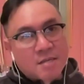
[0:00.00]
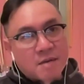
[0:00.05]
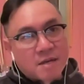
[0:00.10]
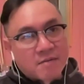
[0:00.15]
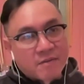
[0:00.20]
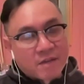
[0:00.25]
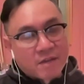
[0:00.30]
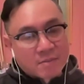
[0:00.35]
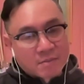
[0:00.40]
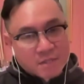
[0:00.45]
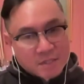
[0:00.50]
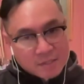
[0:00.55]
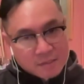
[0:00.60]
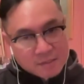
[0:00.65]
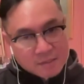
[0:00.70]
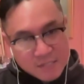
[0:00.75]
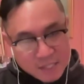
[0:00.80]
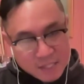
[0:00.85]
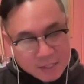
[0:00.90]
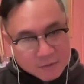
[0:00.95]
my family
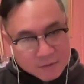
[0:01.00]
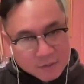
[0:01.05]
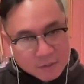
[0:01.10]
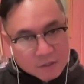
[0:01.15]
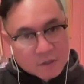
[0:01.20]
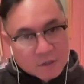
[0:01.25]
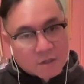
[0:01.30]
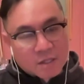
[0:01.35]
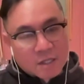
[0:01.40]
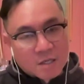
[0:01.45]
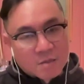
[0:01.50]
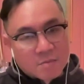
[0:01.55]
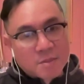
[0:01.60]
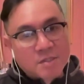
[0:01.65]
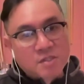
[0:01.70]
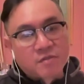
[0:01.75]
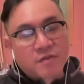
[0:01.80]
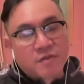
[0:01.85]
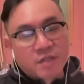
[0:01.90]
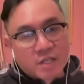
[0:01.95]
settled in Carlisle,
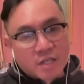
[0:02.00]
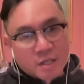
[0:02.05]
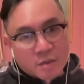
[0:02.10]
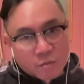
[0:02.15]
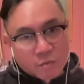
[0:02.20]
Pennsylvania,